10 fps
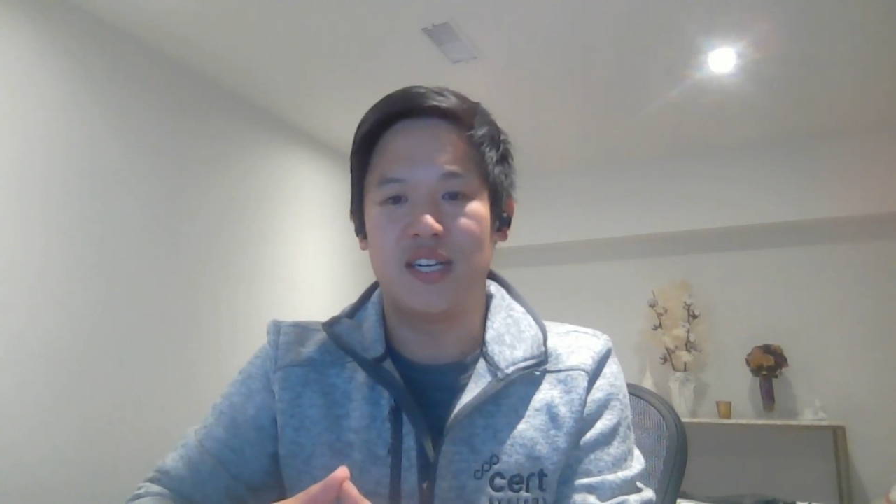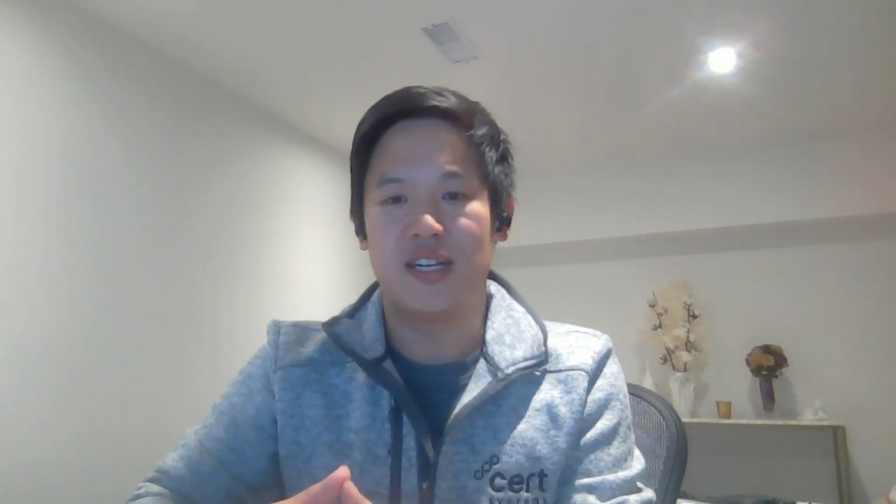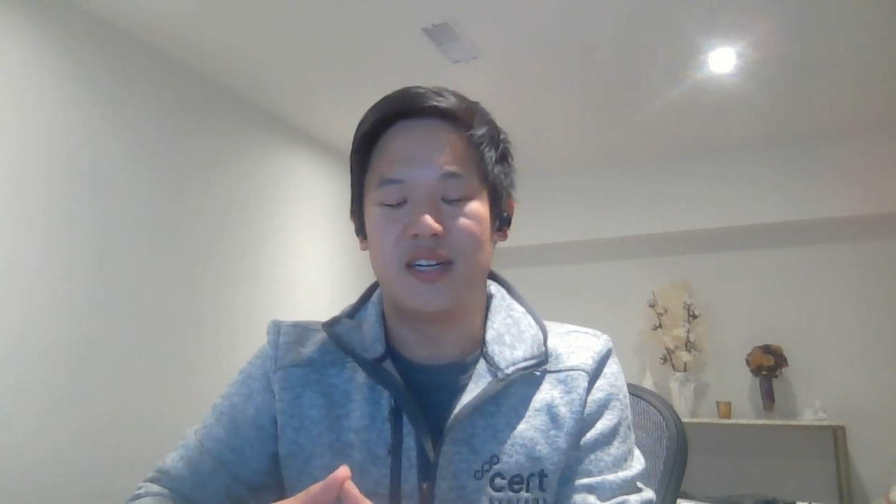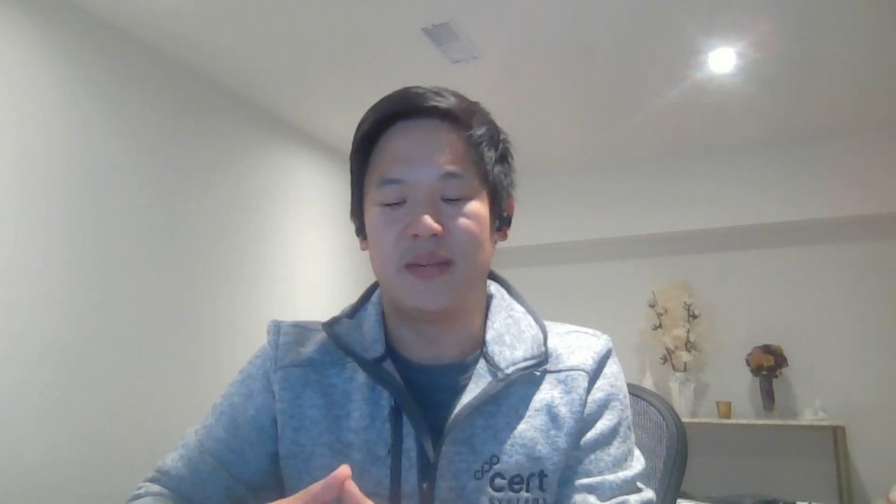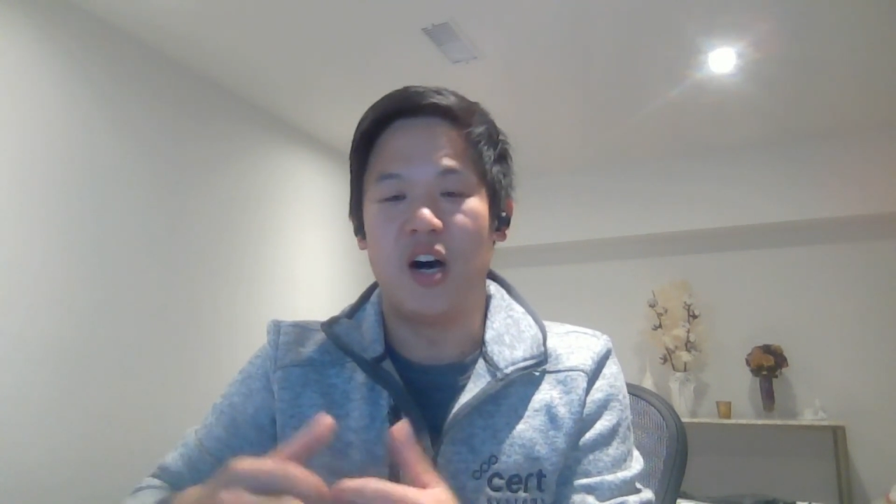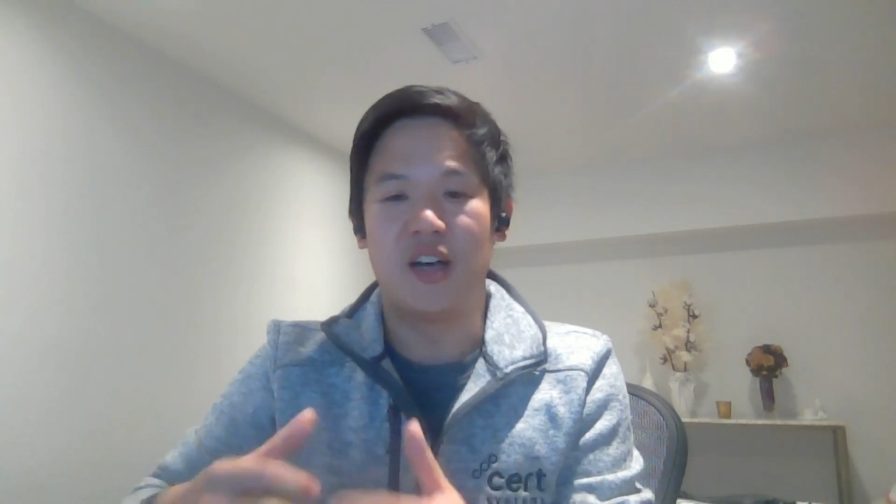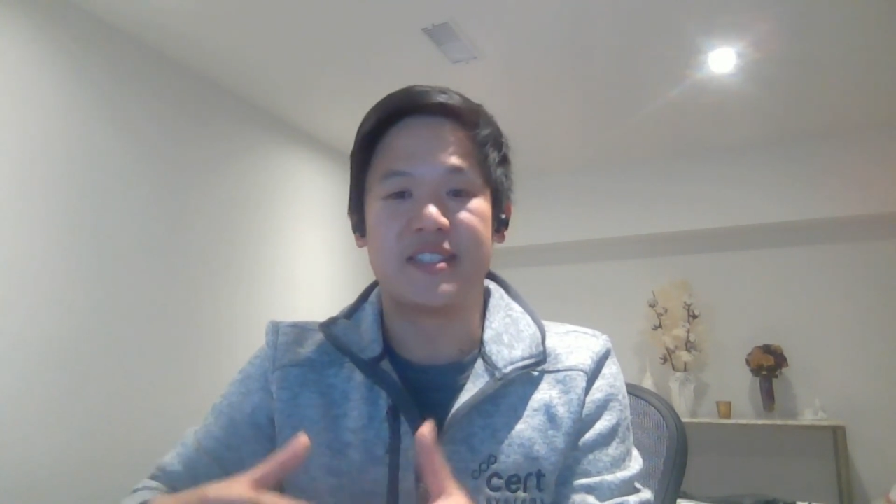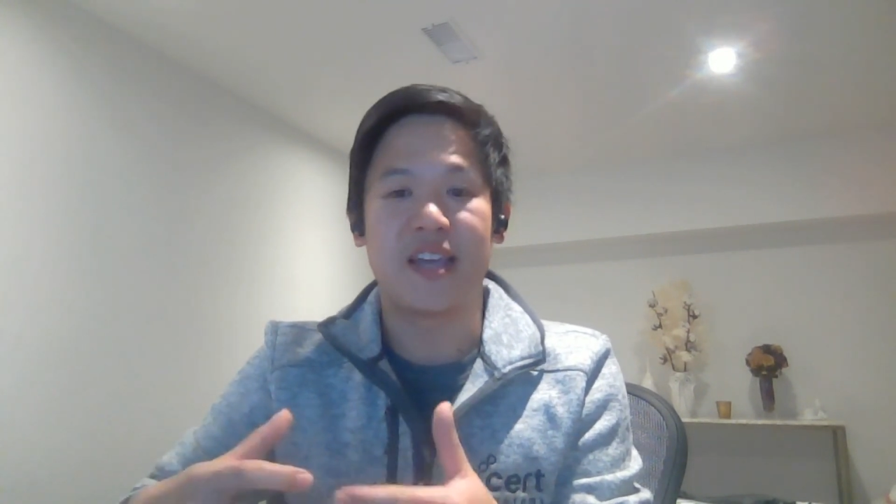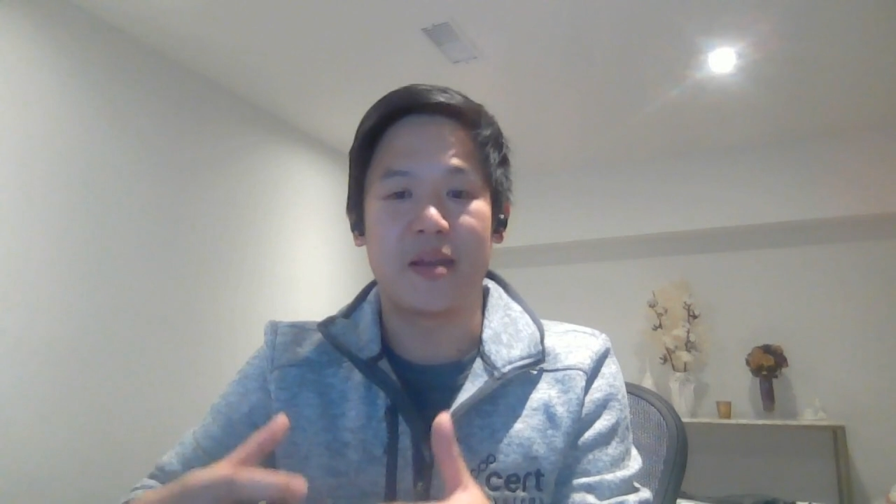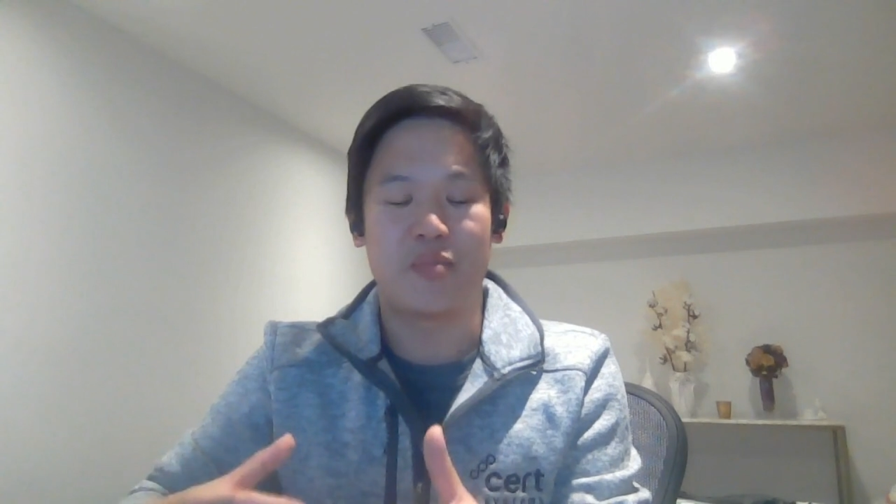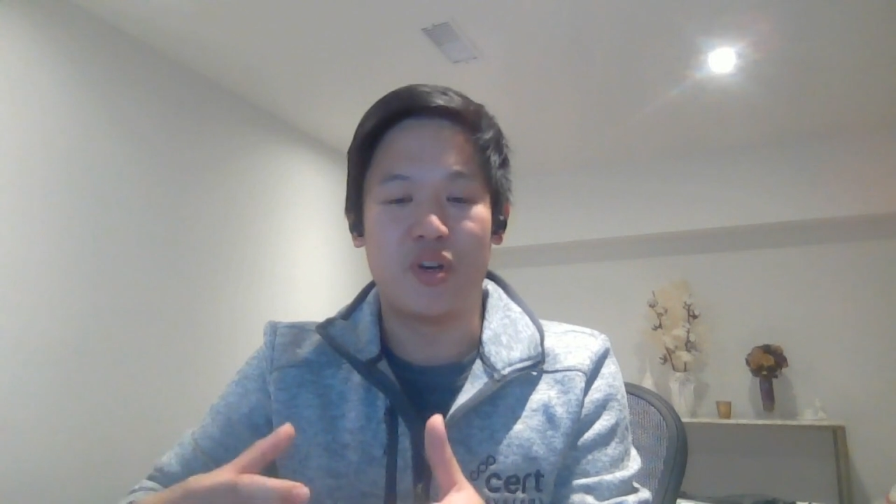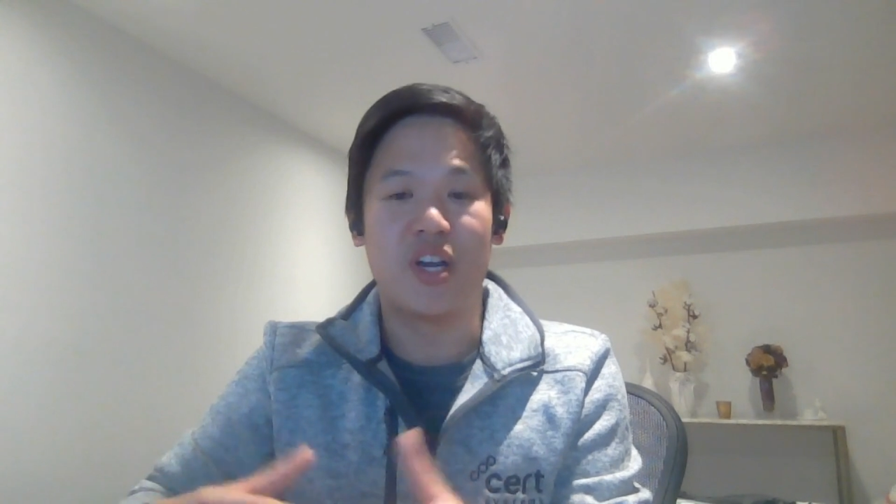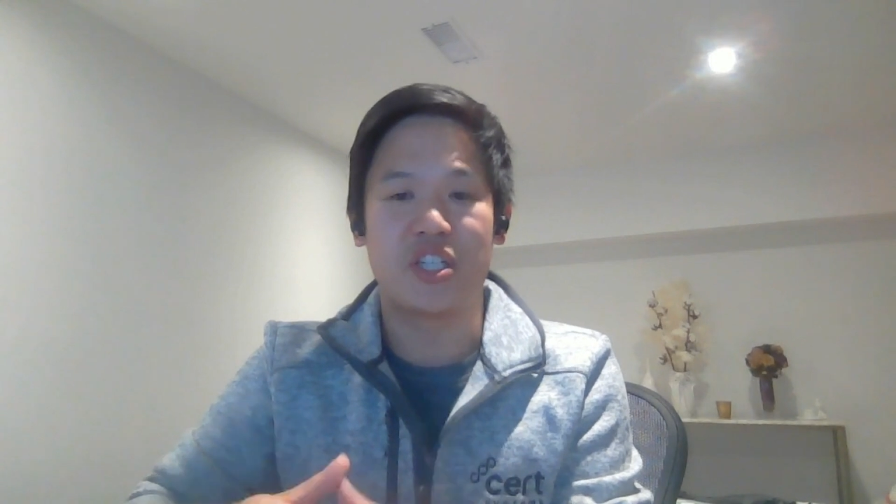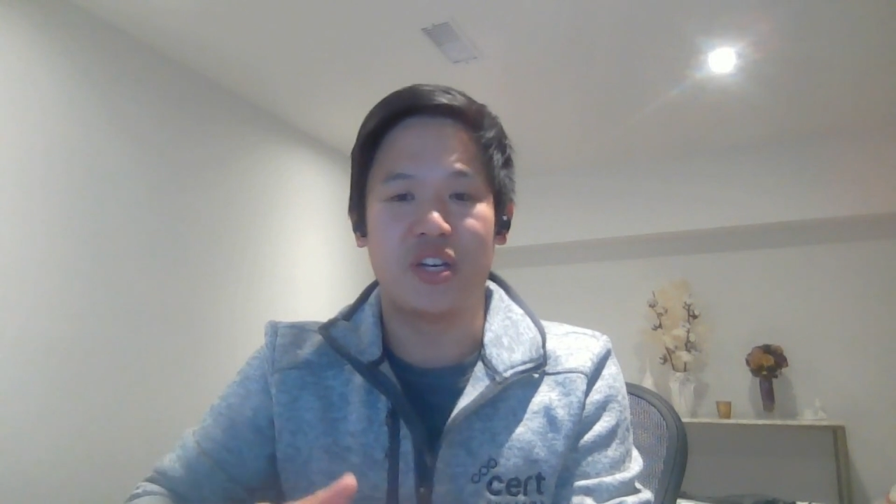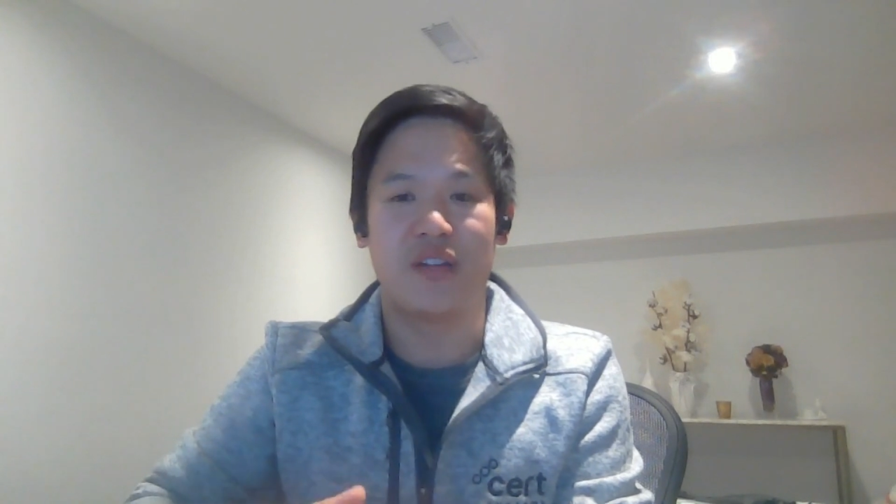on-site
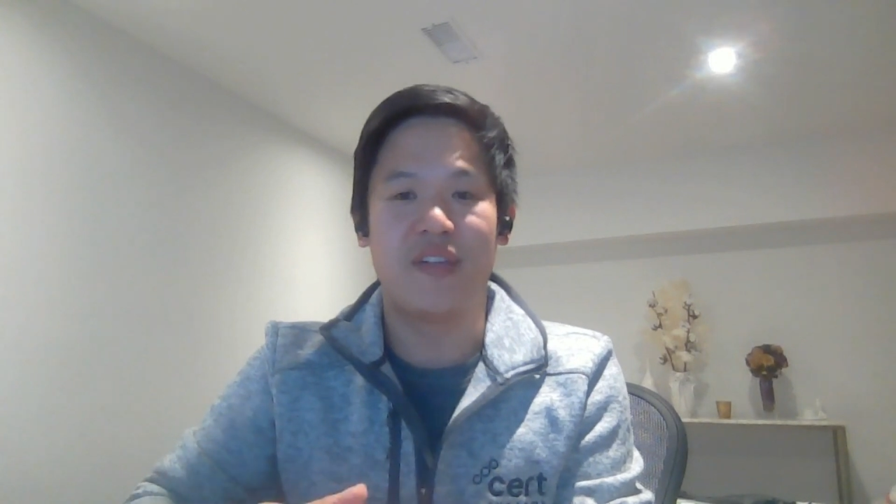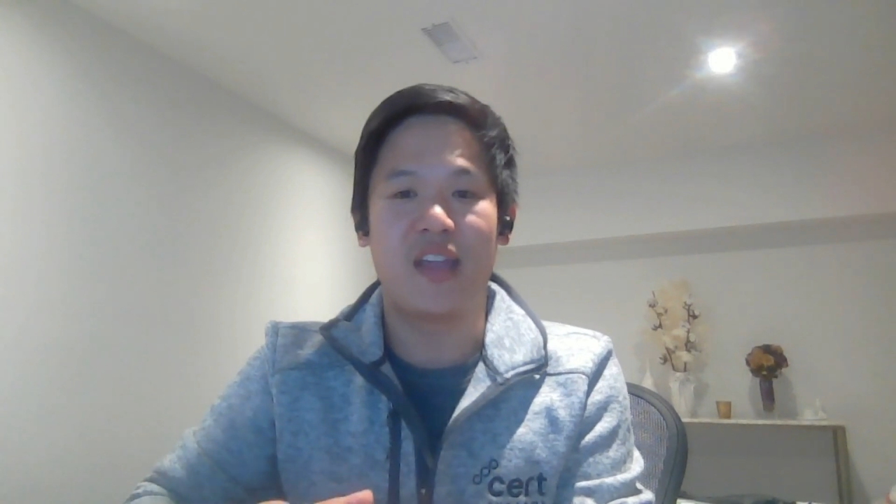production